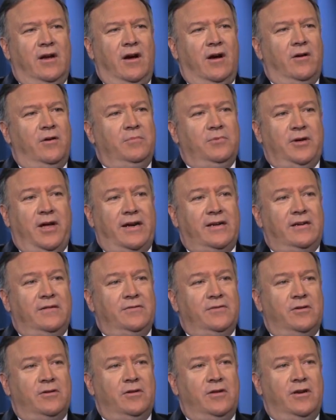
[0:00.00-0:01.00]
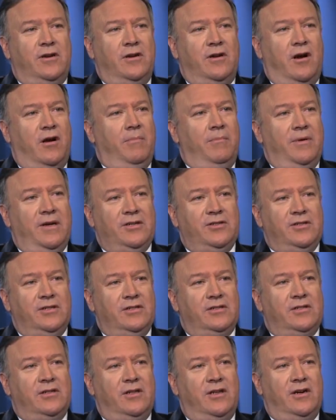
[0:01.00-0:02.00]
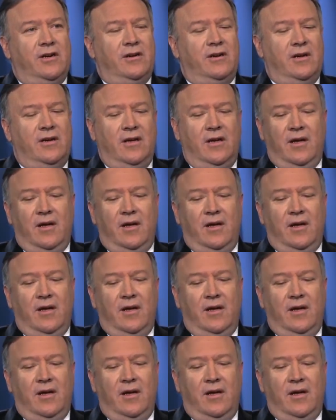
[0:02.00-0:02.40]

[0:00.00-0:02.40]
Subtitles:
Our objectives are clear. Our mission is clear.